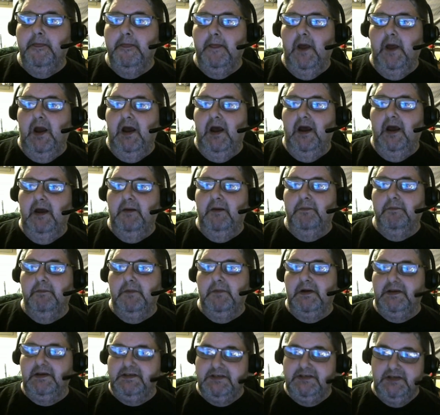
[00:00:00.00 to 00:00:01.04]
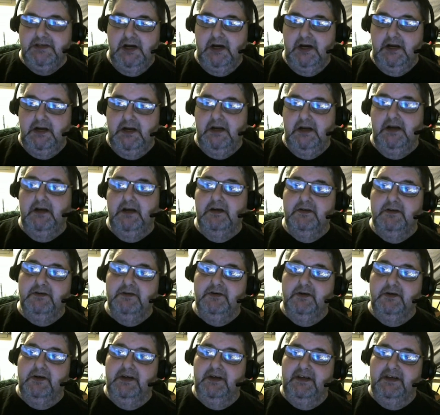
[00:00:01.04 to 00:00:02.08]
And my son
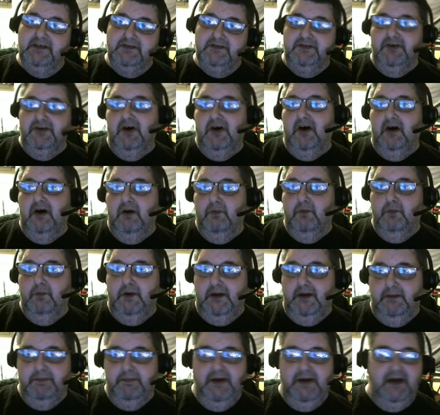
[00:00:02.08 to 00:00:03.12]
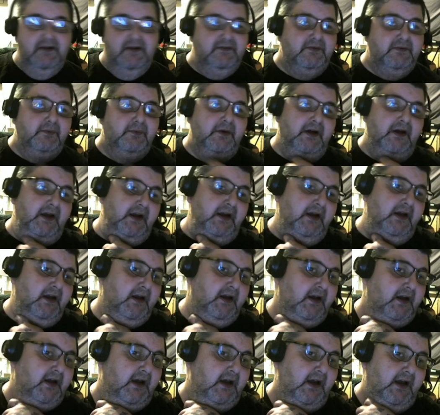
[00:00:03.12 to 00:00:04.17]
took his dog when he passed away.
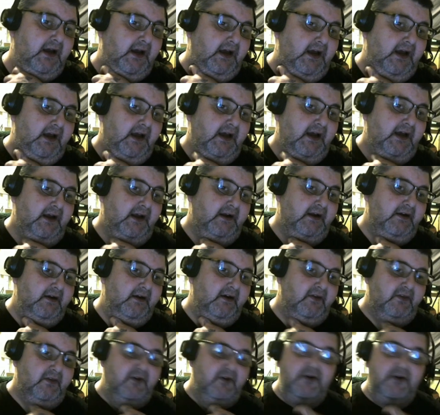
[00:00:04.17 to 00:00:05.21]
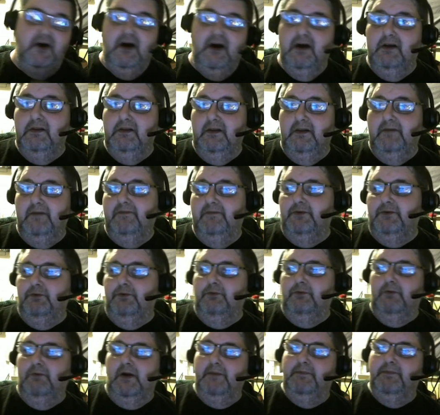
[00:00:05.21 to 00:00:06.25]
And the dog lived to a
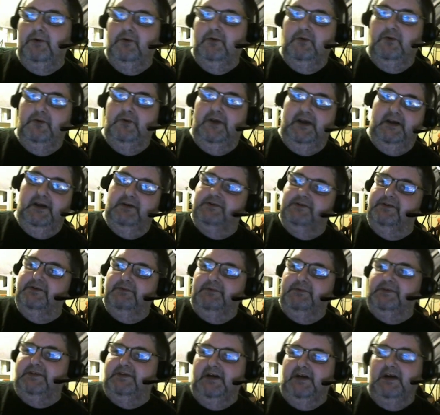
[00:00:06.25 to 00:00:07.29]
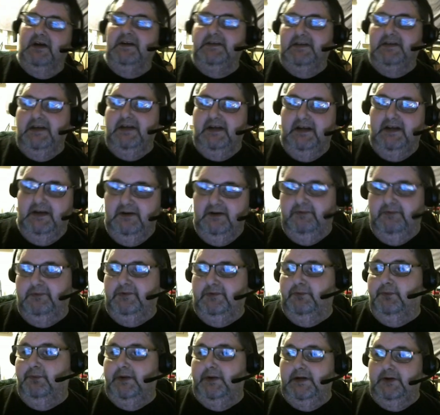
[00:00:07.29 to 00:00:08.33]
ripe old age. It was 19. It
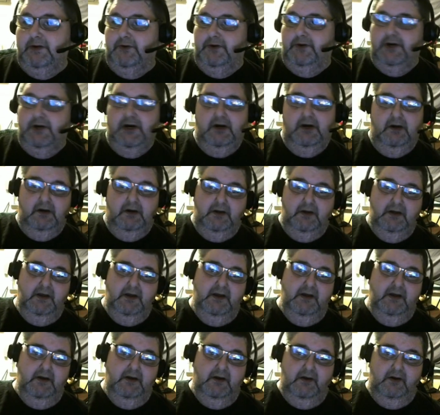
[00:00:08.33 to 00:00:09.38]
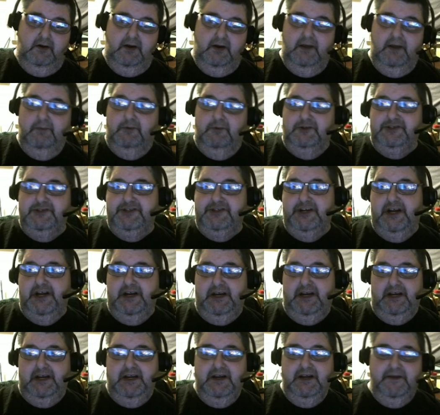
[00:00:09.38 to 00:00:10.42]
was a wiener dog. Her name was
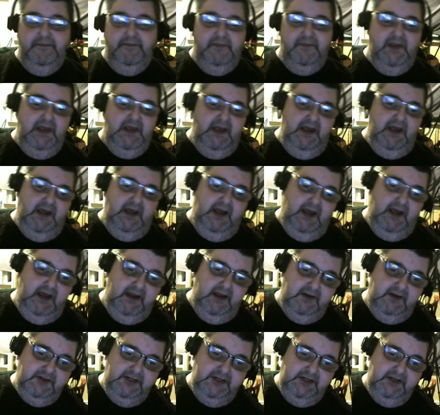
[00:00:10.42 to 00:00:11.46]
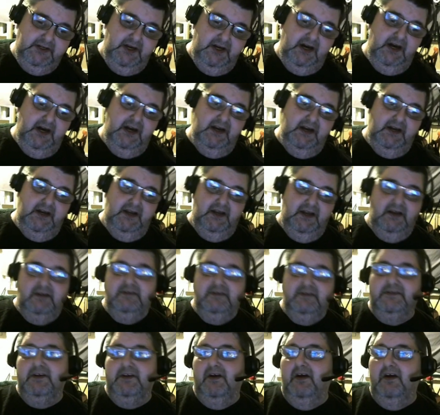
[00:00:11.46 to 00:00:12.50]
Jenny. And she died in
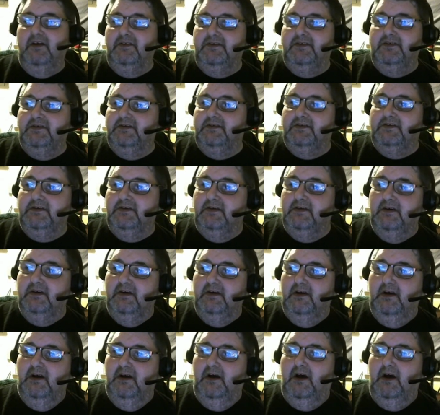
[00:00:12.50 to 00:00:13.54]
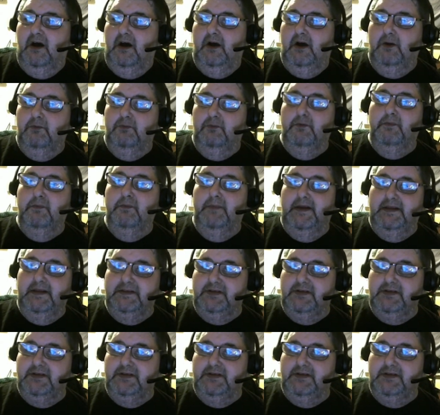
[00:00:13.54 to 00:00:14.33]
Scott's roommate's